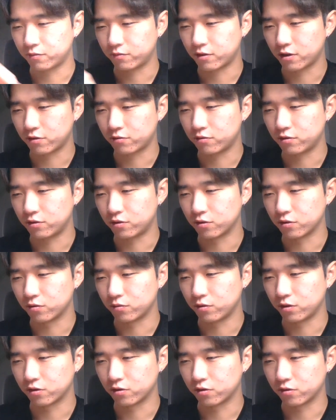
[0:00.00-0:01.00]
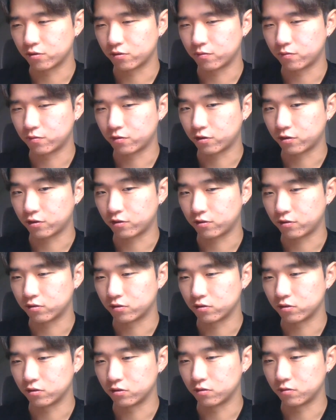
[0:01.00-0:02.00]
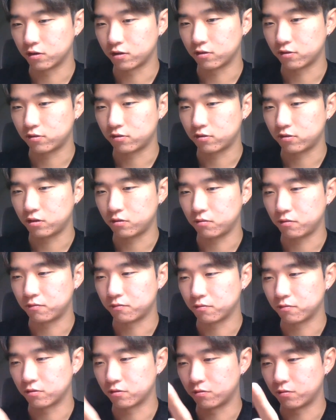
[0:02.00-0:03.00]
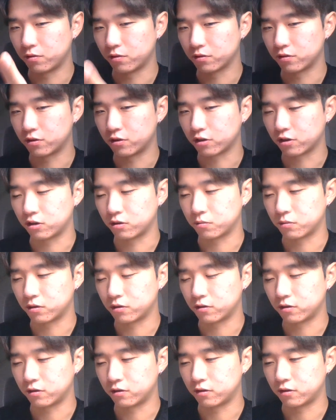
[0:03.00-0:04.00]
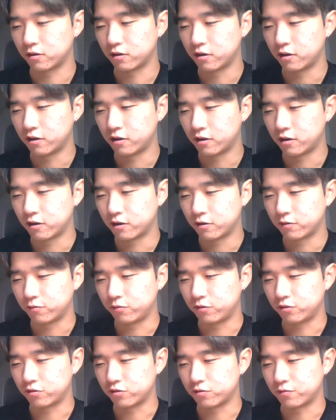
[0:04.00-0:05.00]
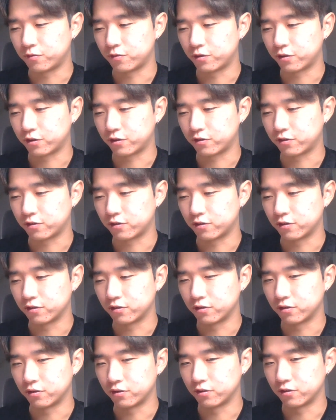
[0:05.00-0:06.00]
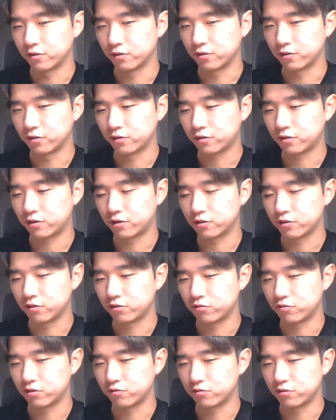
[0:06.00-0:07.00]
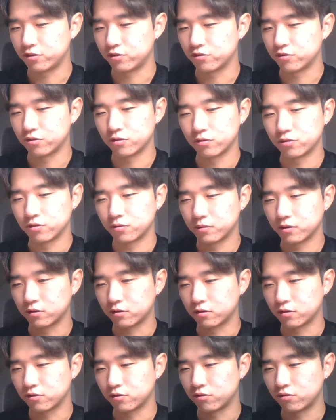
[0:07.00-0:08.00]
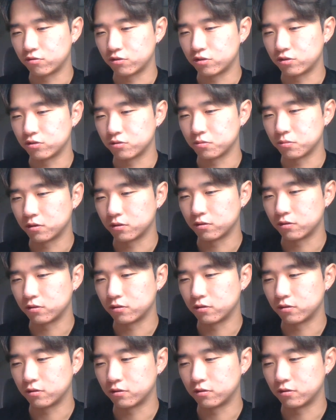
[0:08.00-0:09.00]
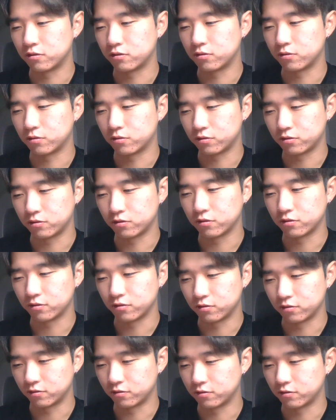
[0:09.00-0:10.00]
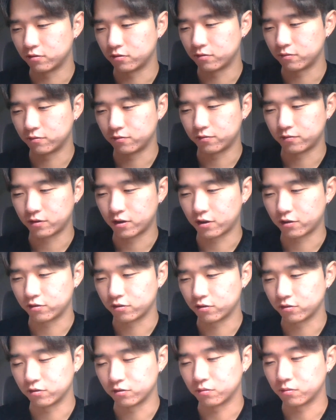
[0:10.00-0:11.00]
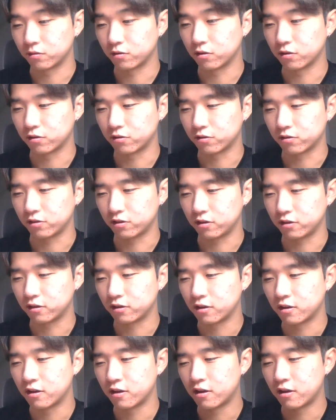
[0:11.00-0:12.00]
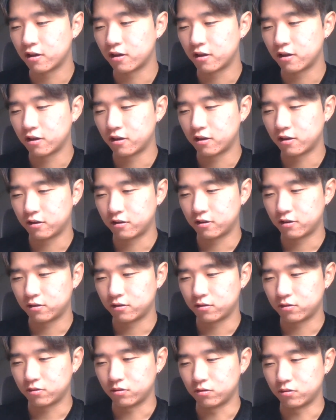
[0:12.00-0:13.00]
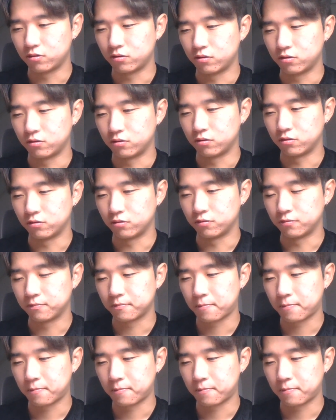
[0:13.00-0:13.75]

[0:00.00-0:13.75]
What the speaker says: as we know, we are focusing on the velocity before we are talking about, and we should focus on the concentration. We should know about the concentration about certain value of the polarity. So,